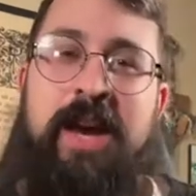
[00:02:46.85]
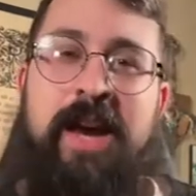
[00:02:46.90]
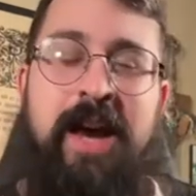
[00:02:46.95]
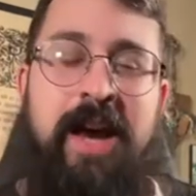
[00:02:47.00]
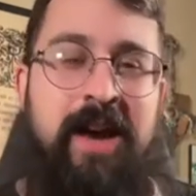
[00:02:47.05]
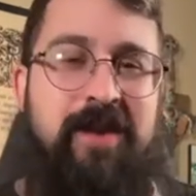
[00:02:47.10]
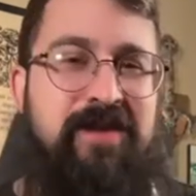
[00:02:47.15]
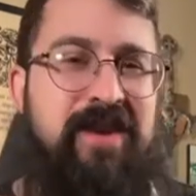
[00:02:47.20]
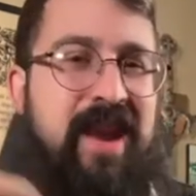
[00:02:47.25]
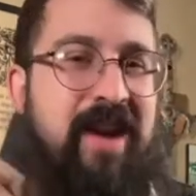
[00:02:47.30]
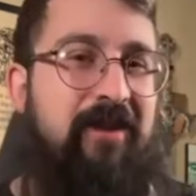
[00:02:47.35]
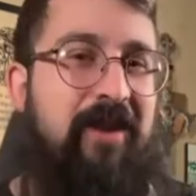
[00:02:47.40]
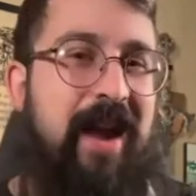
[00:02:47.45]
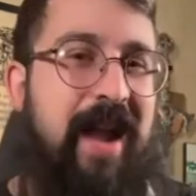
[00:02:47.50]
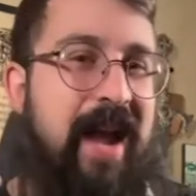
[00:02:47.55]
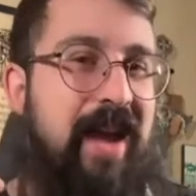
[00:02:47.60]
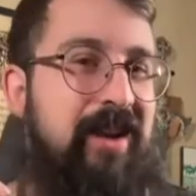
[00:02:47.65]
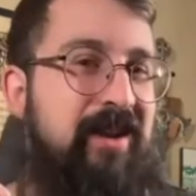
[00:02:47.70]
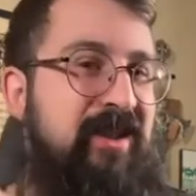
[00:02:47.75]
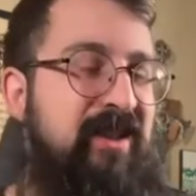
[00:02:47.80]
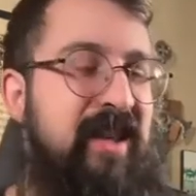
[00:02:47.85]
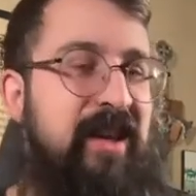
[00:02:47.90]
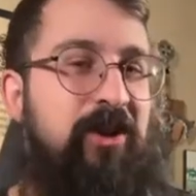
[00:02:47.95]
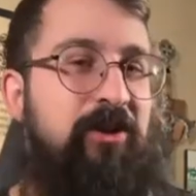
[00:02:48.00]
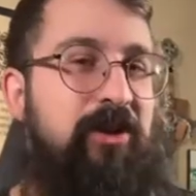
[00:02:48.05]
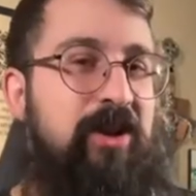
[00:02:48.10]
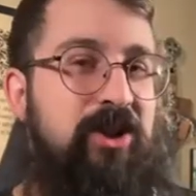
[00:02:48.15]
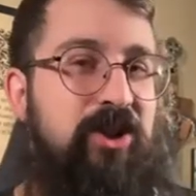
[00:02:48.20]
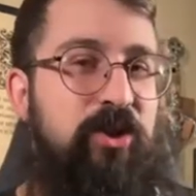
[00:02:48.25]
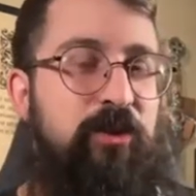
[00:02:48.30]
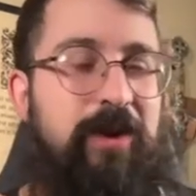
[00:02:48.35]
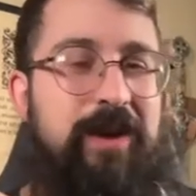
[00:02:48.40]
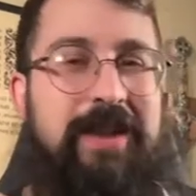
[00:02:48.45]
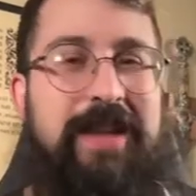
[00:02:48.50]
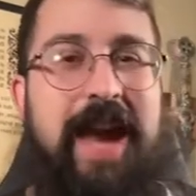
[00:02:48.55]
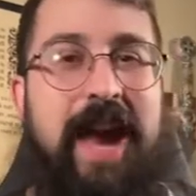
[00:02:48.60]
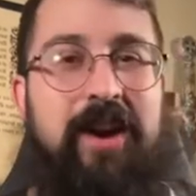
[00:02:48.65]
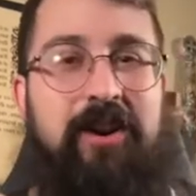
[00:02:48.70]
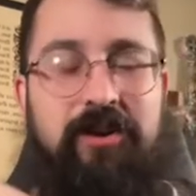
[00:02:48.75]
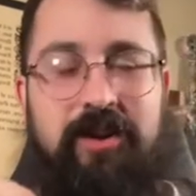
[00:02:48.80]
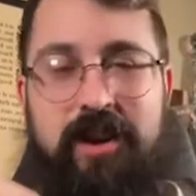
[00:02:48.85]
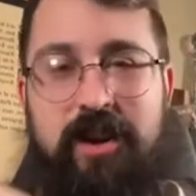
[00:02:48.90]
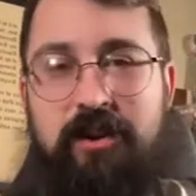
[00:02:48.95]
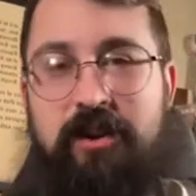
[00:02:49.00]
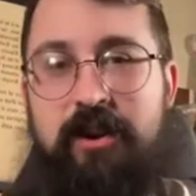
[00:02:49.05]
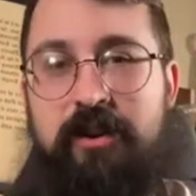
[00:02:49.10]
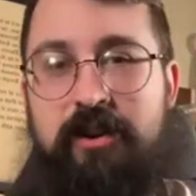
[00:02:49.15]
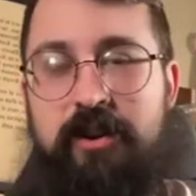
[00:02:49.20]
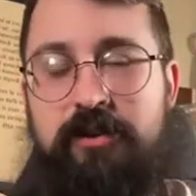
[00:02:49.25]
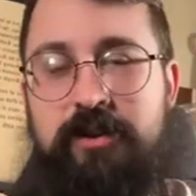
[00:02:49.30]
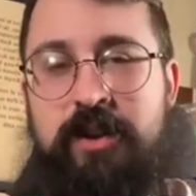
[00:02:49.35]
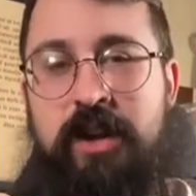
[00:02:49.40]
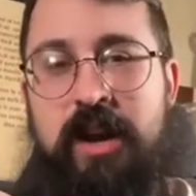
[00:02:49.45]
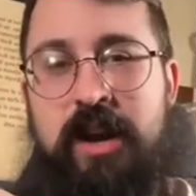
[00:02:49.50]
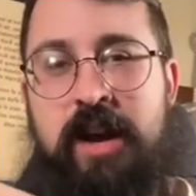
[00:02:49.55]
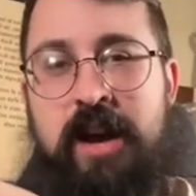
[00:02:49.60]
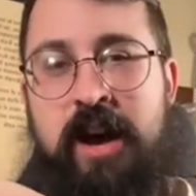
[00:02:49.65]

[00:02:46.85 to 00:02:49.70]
Uh, never had a single issue with Dagorhir arrows.